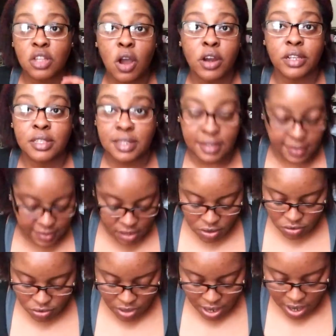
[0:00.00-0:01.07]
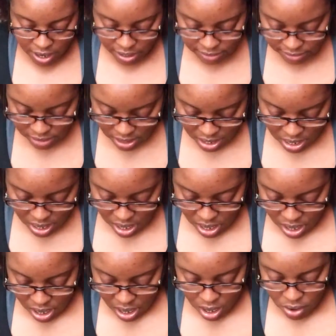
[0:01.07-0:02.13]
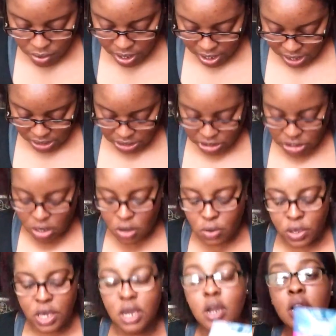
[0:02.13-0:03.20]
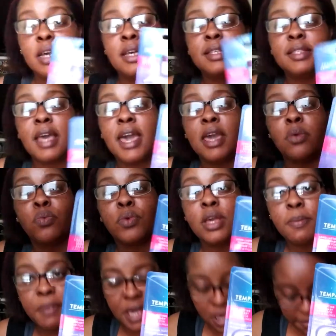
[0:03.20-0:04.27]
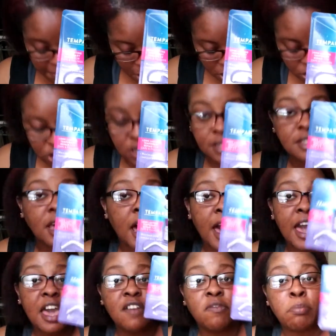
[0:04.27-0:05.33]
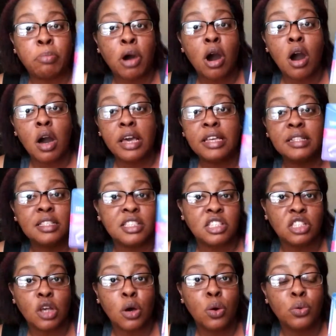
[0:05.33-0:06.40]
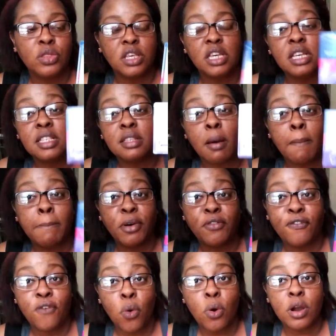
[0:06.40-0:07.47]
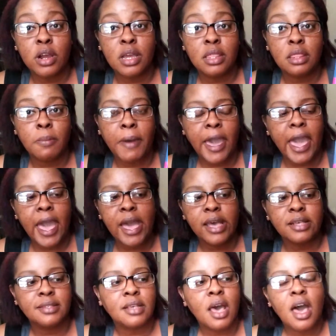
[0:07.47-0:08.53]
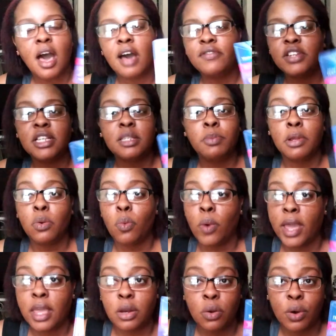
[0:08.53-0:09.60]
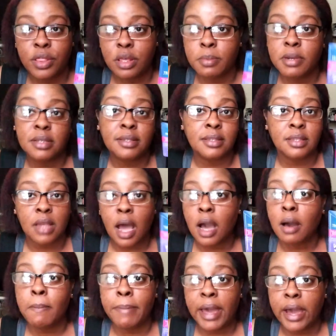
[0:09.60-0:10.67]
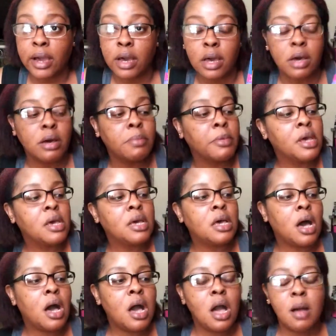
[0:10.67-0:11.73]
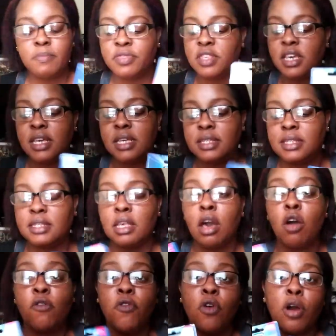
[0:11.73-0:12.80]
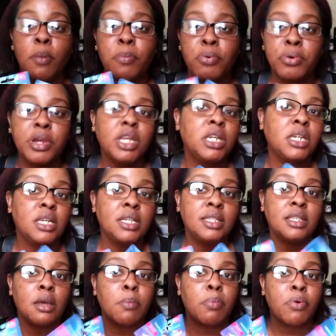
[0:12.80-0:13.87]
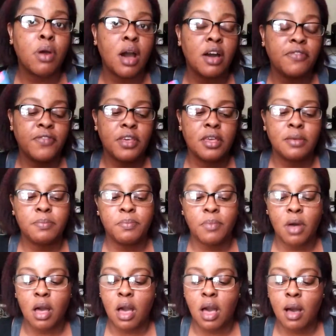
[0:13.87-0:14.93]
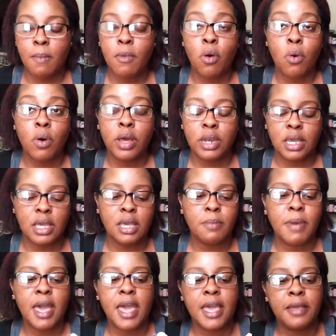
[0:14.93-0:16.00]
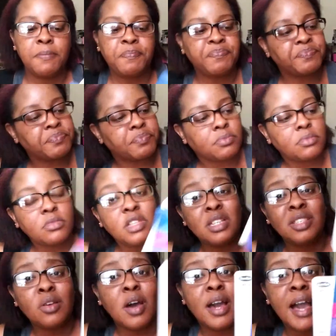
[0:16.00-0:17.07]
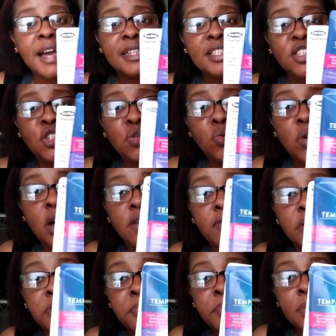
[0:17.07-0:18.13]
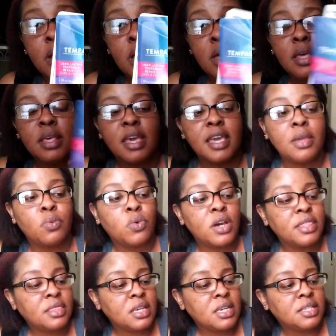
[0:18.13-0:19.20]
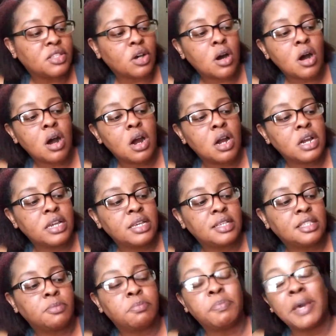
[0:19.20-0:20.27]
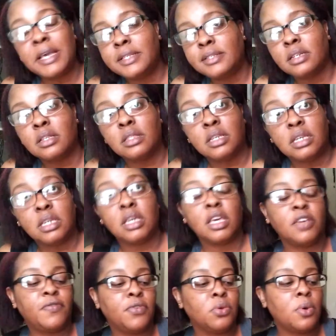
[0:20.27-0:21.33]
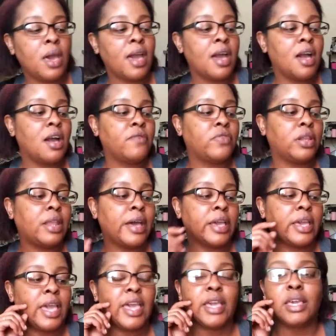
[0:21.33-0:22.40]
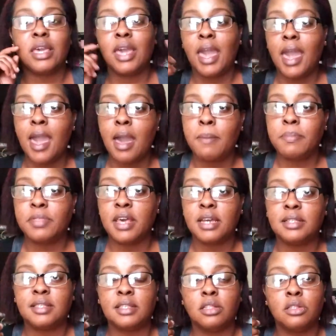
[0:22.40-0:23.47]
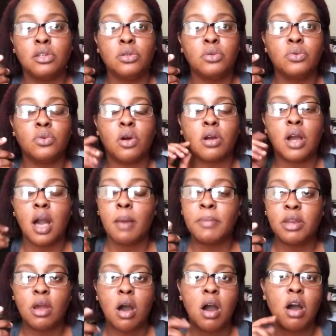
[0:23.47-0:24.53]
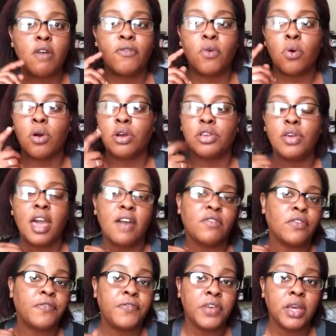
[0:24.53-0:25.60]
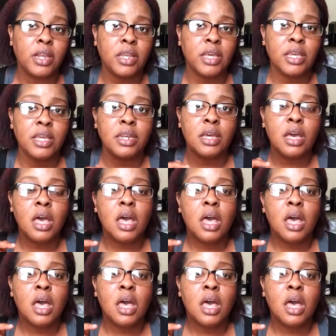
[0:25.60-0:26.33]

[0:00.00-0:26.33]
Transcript: starting to sell, you guys. Okay, so here is a repeat purchase. I have bought and sold these before in the past. I've just been waiting on them to stock them back up. Um, these sell for a pretty decent profit um, on eBay. So I got two of them. And what these are is basically if you have like a cap that's loose coming off or you have a filling